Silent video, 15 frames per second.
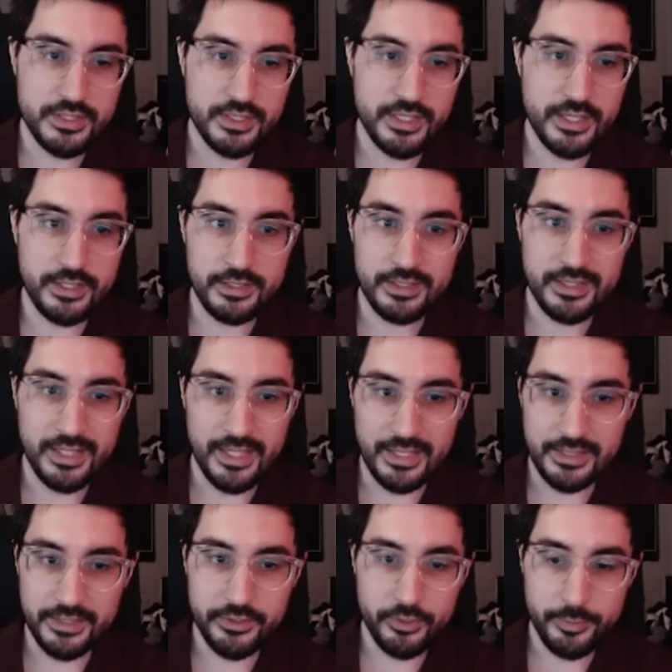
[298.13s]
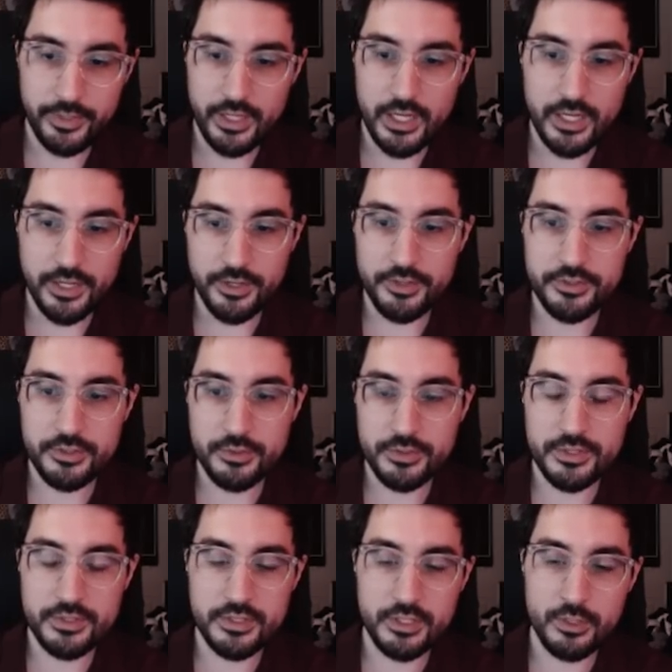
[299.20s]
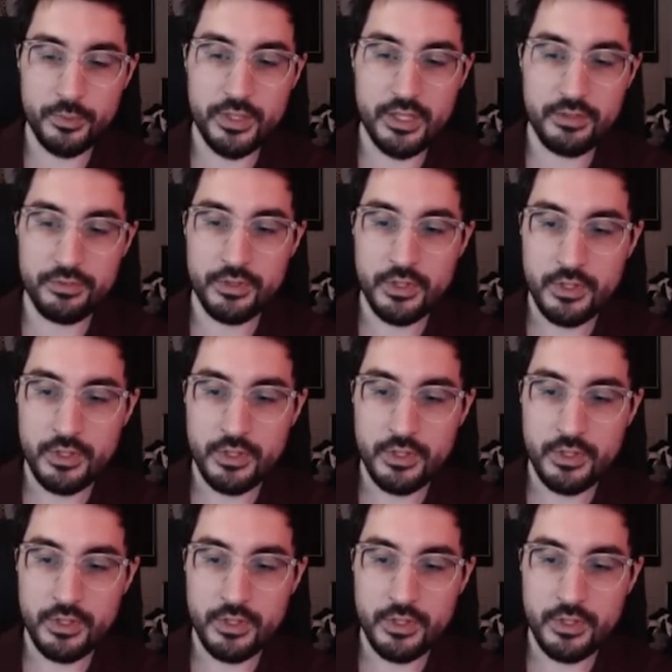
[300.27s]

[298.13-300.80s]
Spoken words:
get a little bit higher. So since here we have